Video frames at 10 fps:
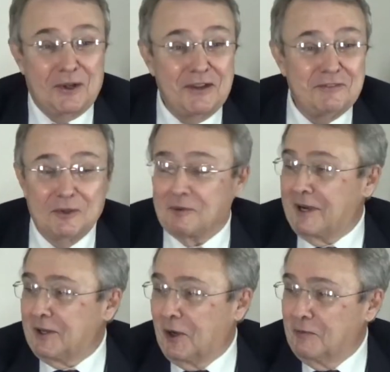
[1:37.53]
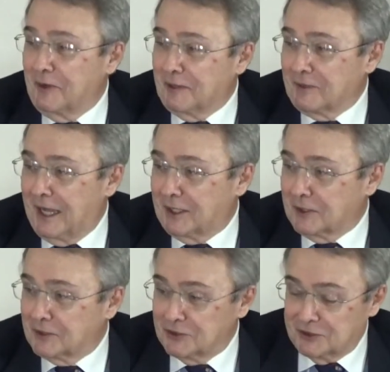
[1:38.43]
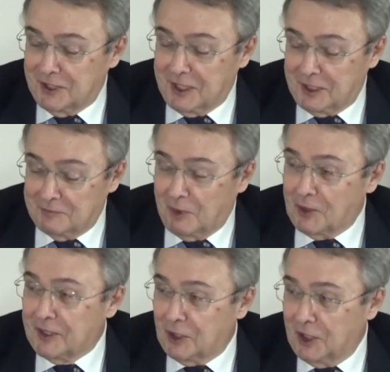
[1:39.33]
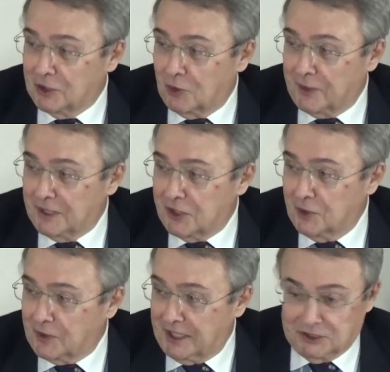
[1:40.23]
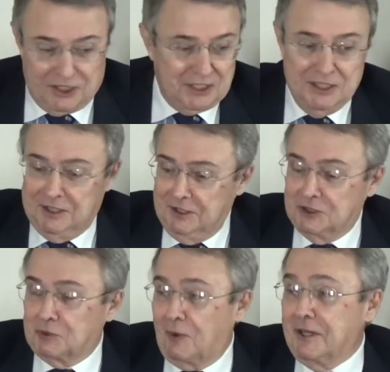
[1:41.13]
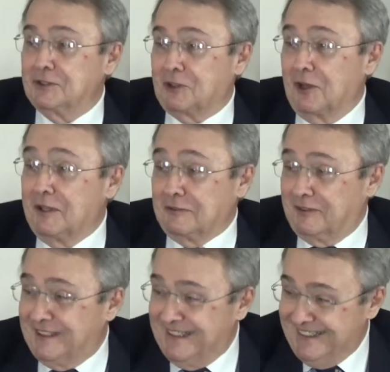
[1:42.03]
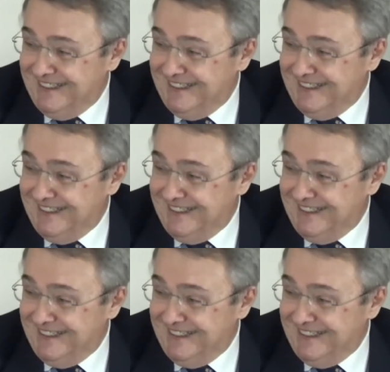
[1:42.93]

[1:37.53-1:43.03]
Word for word: so I feel right at home when I'm down there. You're standing in a parking lot during a tailgate saying, this is where I used to live.